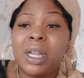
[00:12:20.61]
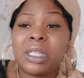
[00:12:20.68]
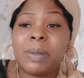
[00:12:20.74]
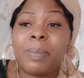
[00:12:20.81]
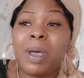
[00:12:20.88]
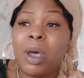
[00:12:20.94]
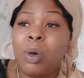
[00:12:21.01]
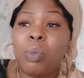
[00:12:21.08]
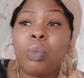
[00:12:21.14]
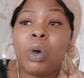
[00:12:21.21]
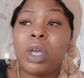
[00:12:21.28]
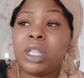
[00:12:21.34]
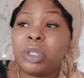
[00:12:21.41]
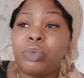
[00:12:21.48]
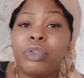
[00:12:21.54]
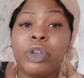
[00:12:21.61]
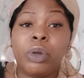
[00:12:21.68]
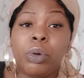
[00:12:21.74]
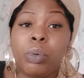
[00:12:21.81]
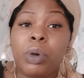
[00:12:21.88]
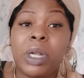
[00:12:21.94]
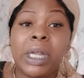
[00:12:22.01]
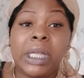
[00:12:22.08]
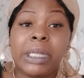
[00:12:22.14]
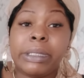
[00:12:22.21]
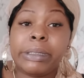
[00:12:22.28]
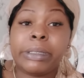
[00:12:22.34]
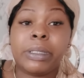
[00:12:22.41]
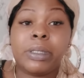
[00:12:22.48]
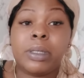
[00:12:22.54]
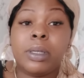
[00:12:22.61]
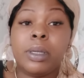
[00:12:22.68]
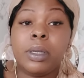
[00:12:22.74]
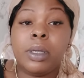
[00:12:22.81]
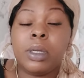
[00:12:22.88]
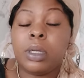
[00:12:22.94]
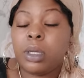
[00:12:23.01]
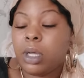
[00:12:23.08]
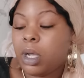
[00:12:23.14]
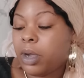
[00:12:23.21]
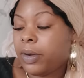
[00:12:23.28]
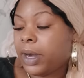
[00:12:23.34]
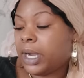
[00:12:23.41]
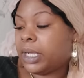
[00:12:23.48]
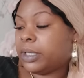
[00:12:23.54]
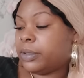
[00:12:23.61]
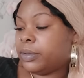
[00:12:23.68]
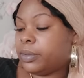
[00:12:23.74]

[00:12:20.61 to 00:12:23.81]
It's about what is real, what it is, all right?